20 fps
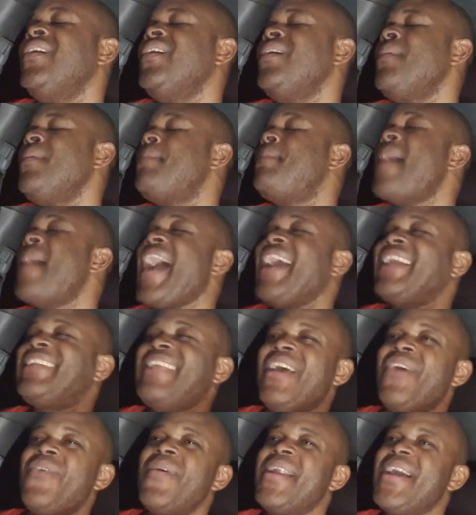Back
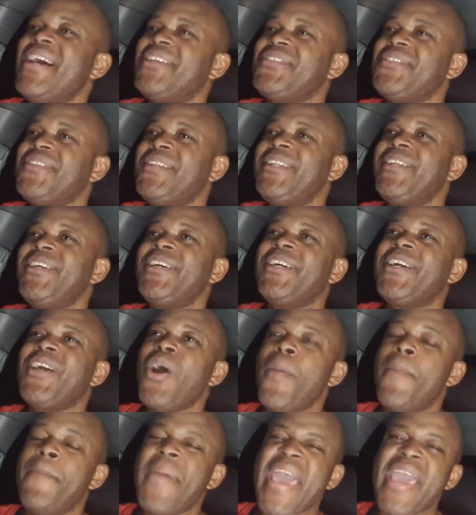then when I was a little
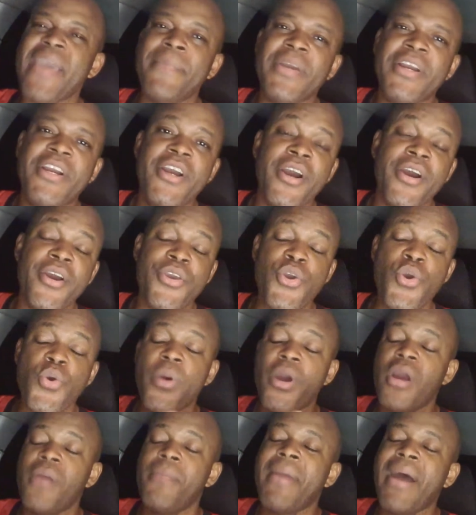girl, baby girl, you
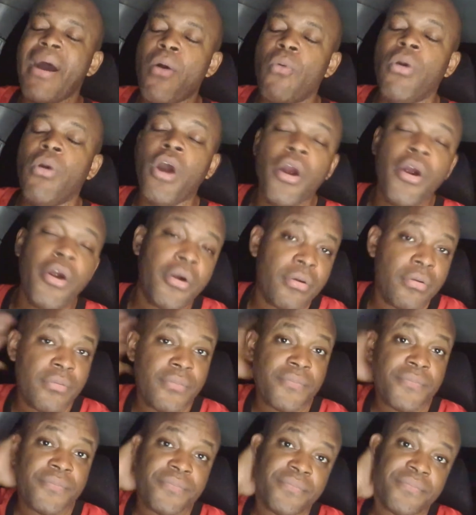were my world.
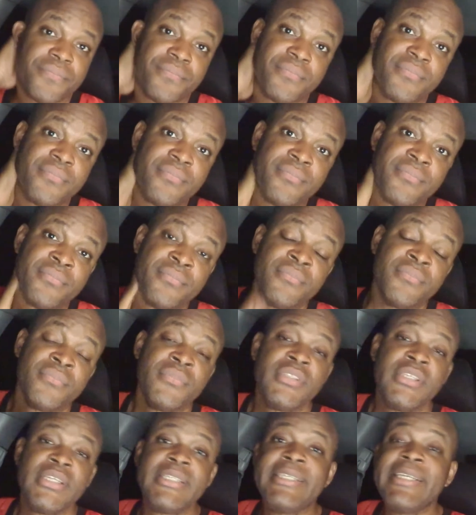
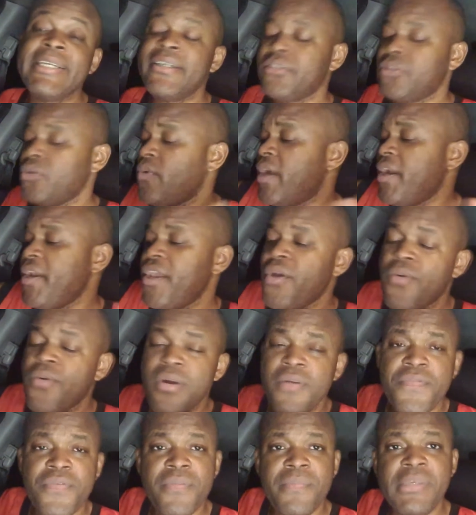You dig? So what do you
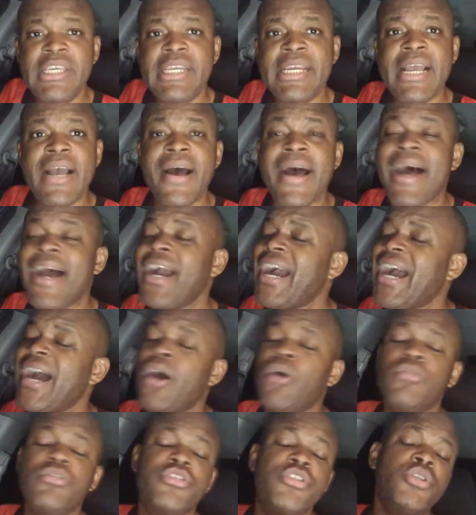want for me now? I
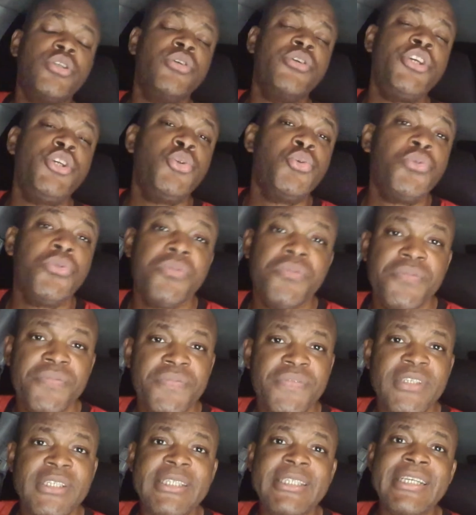outgrew you.
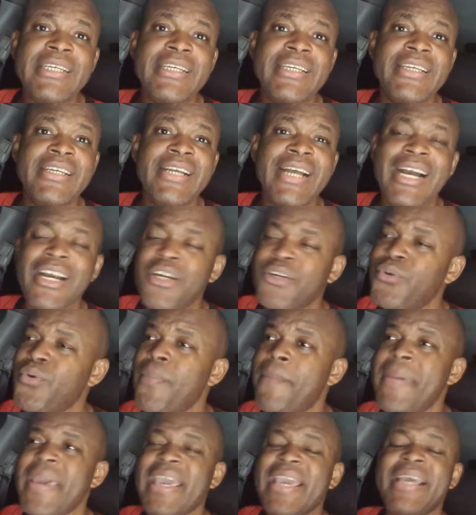You dig? I grew
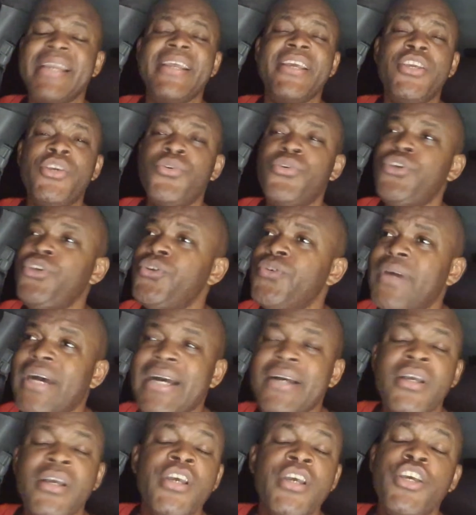bigger than you.
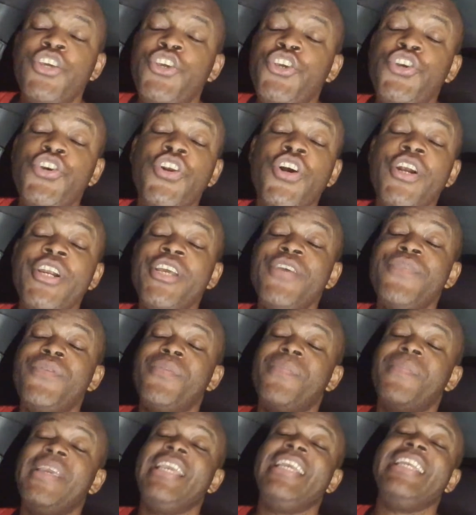You don't
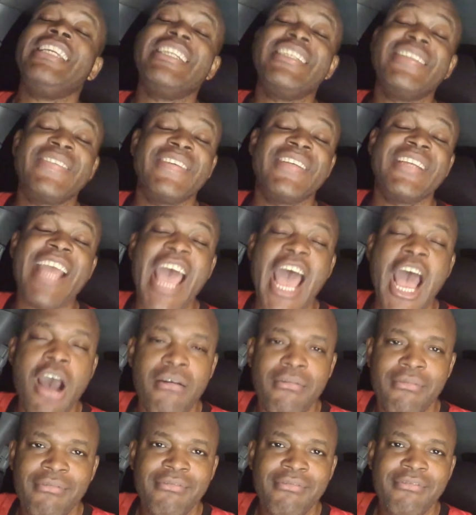even mean nothing now.
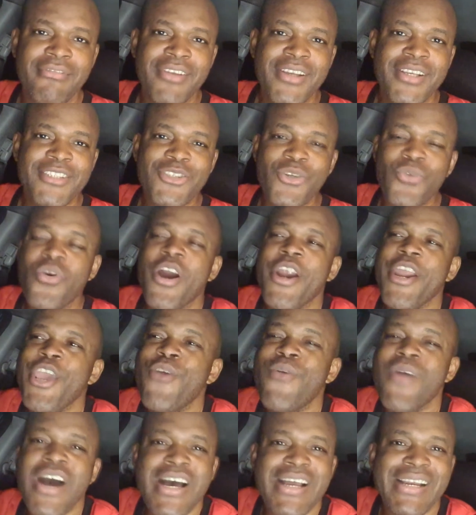So what do
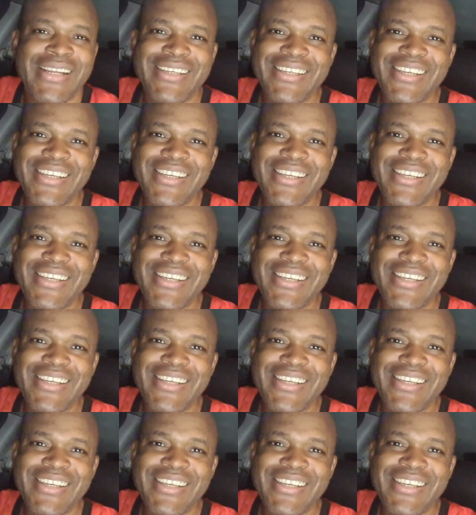you want?